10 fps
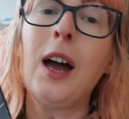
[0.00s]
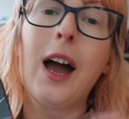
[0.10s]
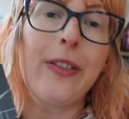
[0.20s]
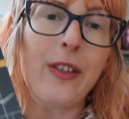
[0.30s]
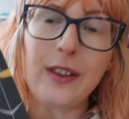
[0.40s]

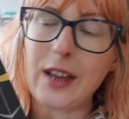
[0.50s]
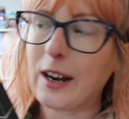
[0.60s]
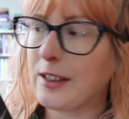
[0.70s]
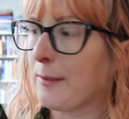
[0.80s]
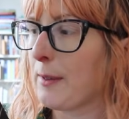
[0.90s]
And then The
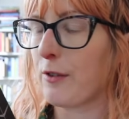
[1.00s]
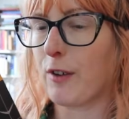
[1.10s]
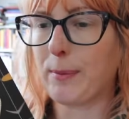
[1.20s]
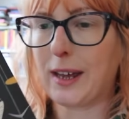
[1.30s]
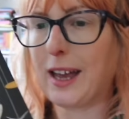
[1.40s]
Talented Mr.
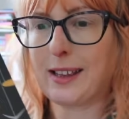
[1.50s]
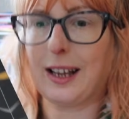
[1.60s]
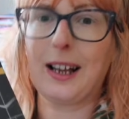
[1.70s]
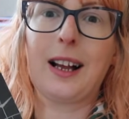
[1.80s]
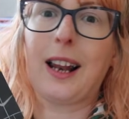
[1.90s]
Ripley is a
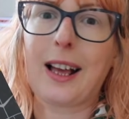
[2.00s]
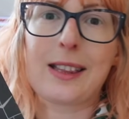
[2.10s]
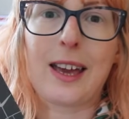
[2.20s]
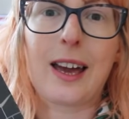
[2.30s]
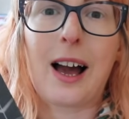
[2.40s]

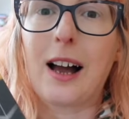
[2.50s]
classic.